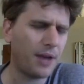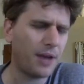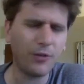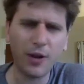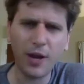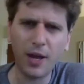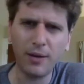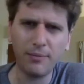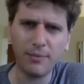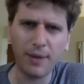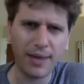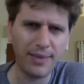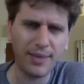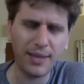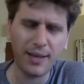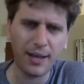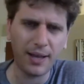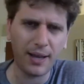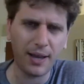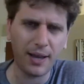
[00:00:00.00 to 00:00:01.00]
I forgot. I
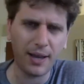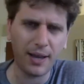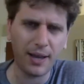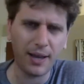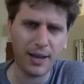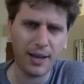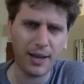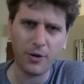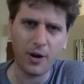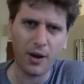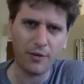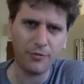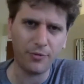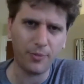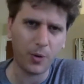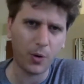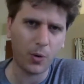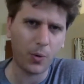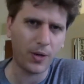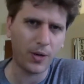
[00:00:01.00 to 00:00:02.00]
think I kind of wandered off
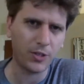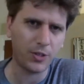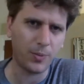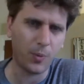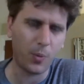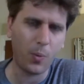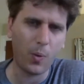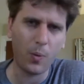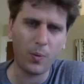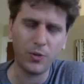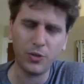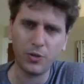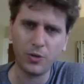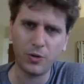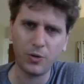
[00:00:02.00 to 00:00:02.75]
from your question. But what was your?